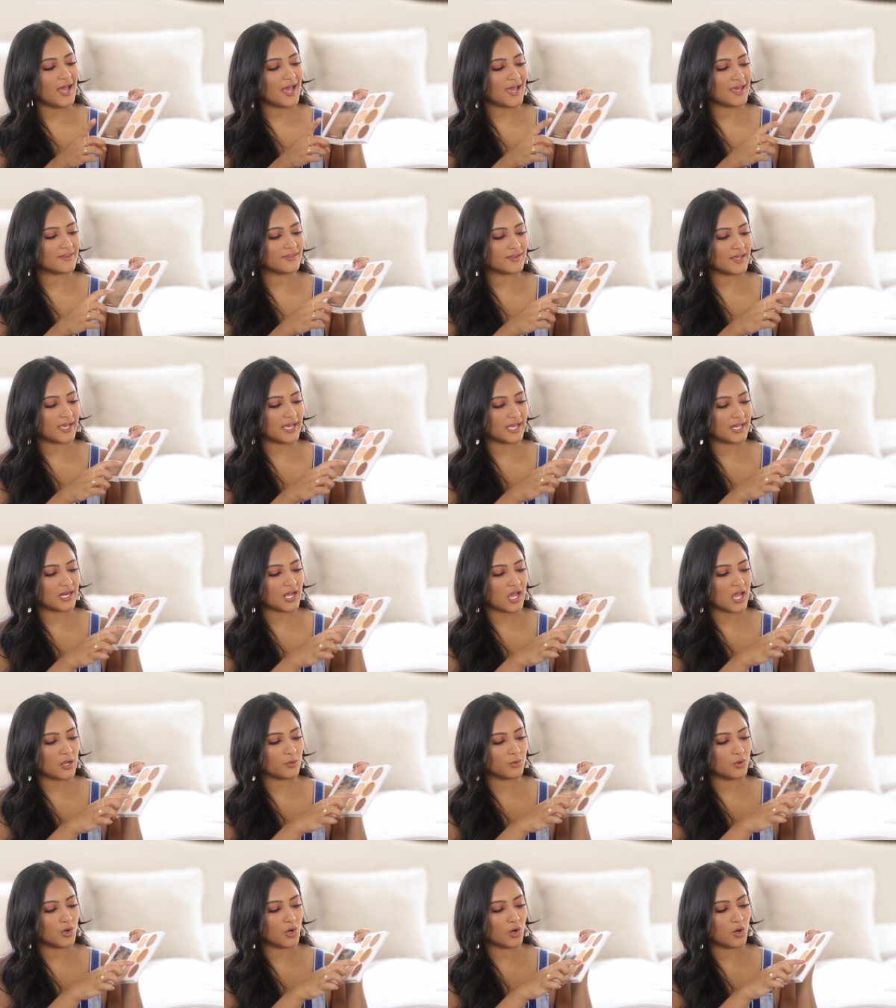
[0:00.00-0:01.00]
and then
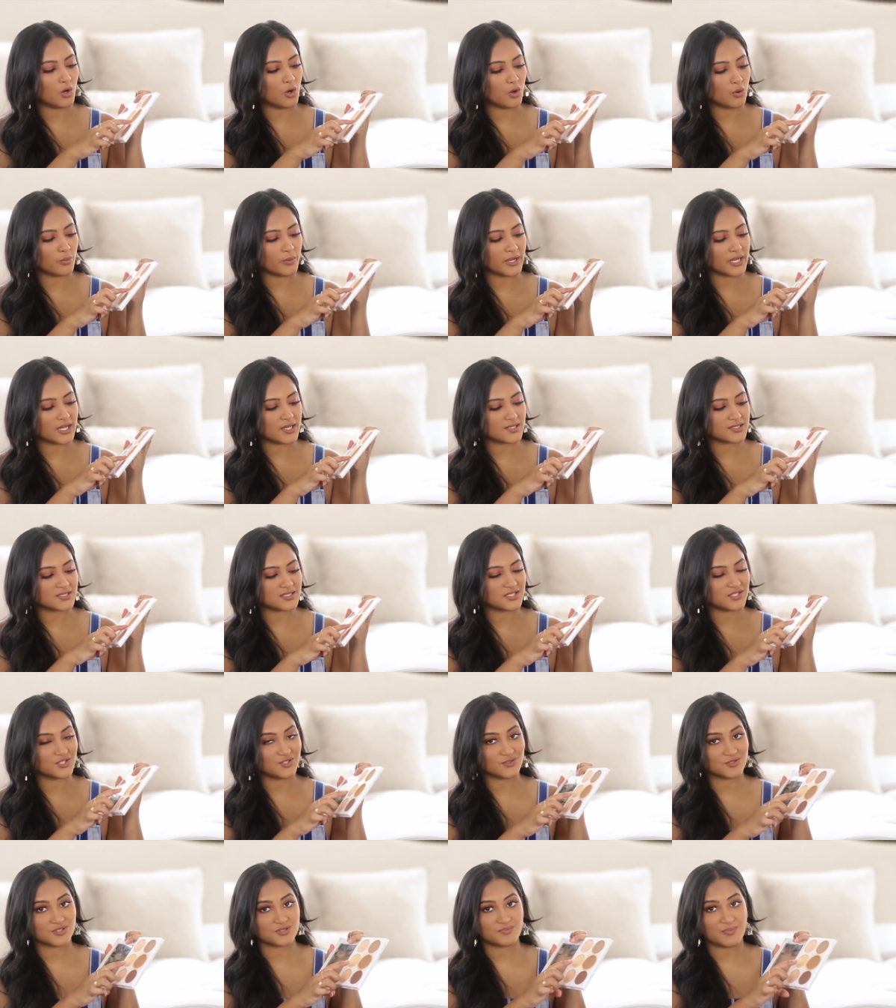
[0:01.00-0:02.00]
I will always
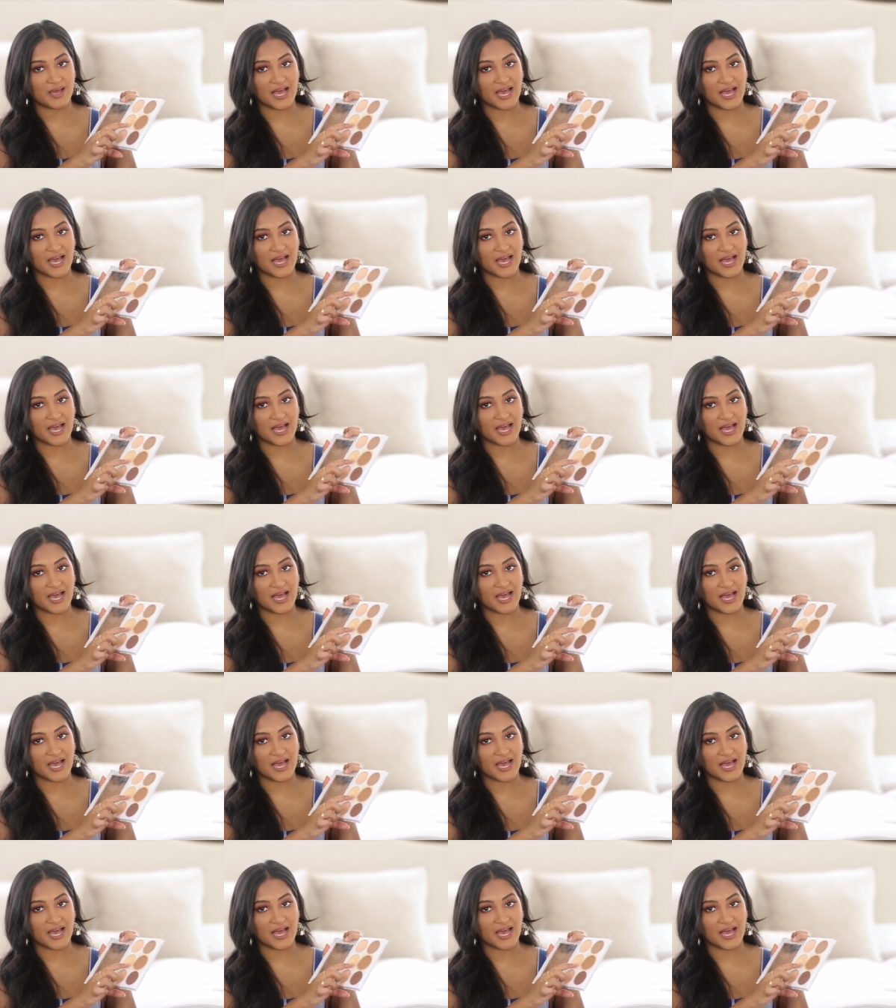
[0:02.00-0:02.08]
use